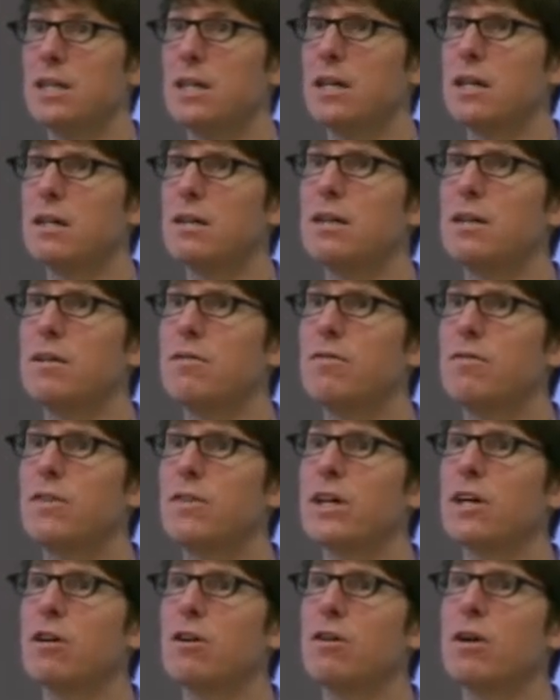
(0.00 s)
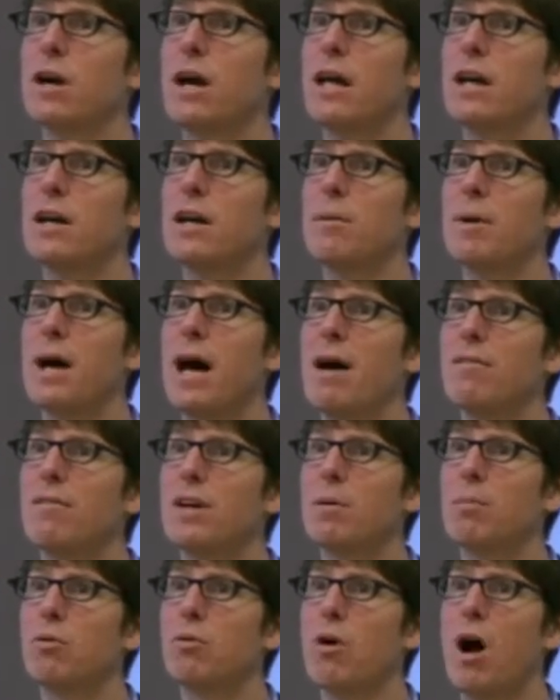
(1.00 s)
Uh, Flickr ended up
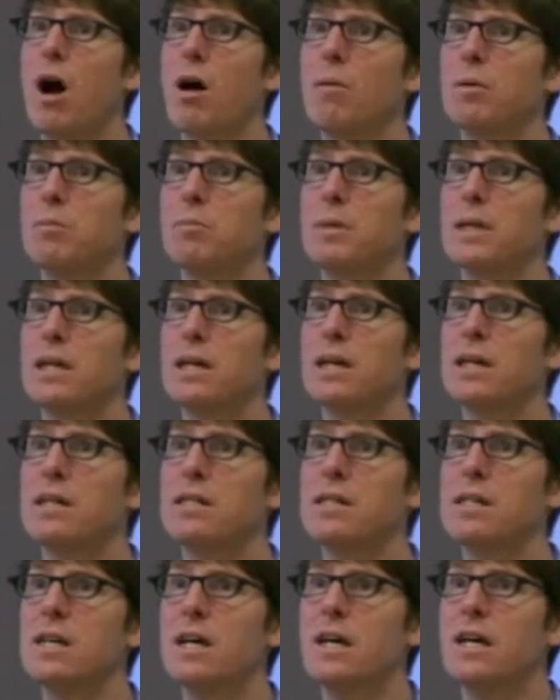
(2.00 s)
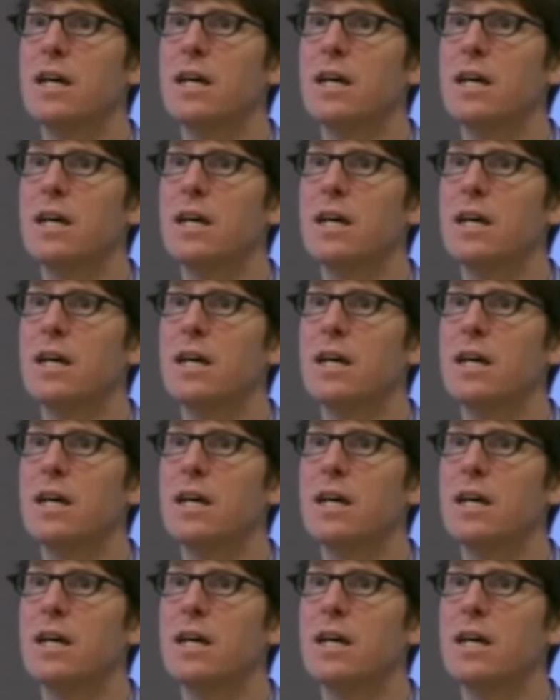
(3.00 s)
having a problem because